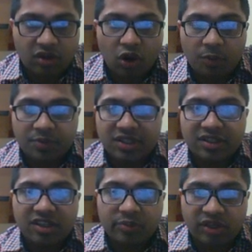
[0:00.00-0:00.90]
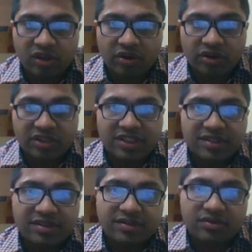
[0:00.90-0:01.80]
Option
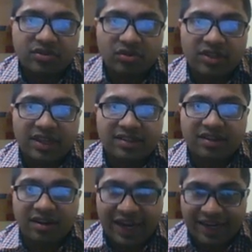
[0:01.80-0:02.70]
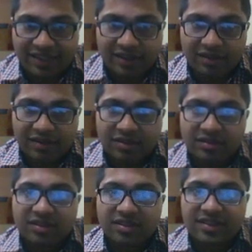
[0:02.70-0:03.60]
terminologies. So there is a writer,
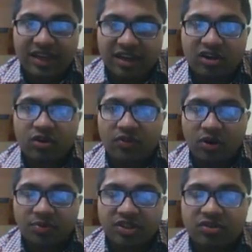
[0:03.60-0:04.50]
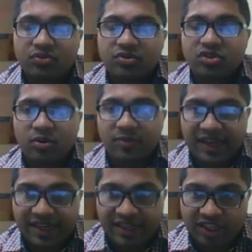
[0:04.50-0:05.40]
the seller of option who is
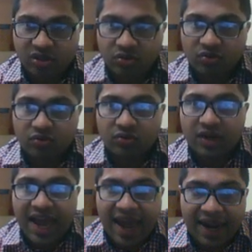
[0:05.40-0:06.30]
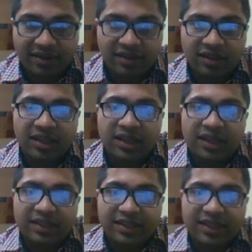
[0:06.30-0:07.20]
obligated to act.
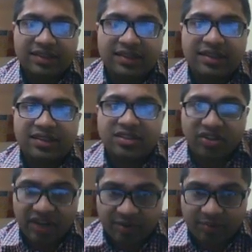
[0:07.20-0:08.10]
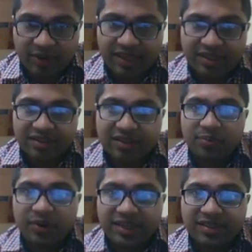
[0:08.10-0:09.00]
Then there is strike price,
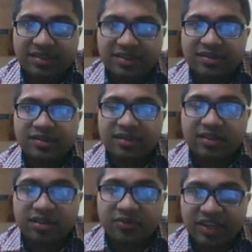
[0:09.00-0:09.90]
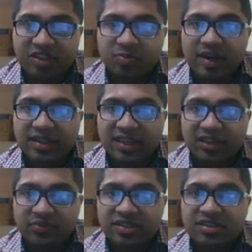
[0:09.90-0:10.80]
the fixed price
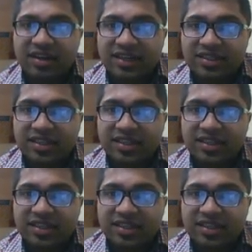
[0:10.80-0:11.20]
at which rights